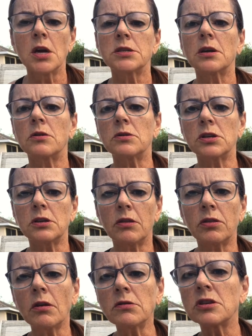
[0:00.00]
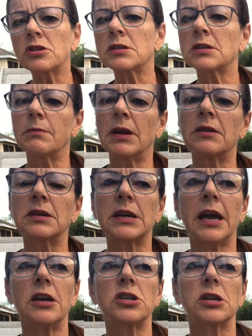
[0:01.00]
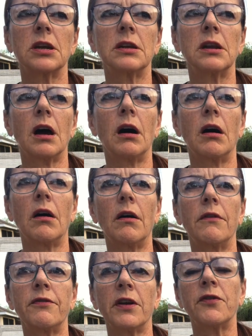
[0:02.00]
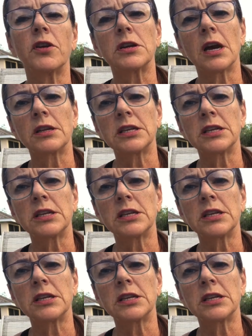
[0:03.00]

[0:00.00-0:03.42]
So those are just some indication of if you're